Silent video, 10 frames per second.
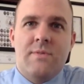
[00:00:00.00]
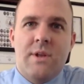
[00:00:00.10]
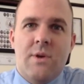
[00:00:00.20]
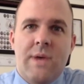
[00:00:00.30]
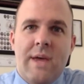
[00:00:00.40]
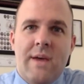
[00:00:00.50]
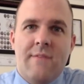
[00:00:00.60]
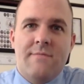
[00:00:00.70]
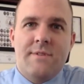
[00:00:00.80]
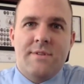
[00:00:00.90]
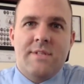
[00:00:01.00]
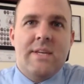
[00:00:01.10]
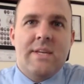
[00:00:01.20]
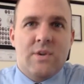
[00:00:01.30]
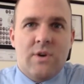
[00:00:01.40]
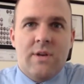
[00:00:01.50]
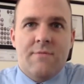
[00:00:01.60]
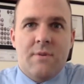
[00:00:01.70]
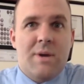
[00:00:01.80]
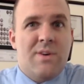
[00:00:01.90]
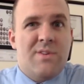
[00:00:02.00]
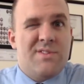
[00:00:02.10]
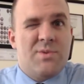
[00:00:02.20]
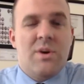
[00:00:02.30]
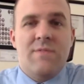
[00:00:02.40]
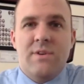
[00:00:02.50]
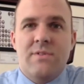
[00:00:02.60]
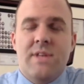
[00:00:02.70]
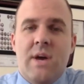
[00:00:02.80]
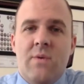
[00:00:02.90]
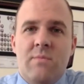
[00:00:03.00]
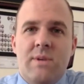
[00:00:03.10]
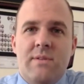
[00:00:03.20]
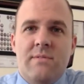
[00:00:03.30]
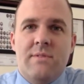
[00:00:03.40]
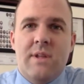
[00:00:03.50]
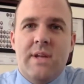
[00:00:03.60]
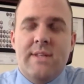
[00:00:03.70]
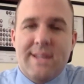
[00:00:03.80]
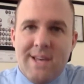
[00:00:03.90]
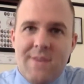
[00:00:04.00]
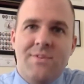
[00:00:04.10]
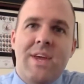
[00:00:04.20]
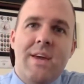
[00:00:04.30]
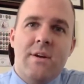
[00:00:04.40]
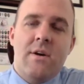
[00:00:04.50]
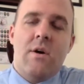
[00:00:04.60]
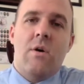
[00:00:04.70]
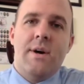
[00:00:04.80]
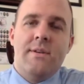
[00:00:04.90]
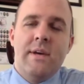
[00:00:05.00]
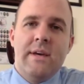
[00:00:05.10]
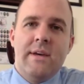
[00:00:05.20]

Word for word: You know, we have, to the state's credit, for about 12 years now, we've been collecting a lot of data on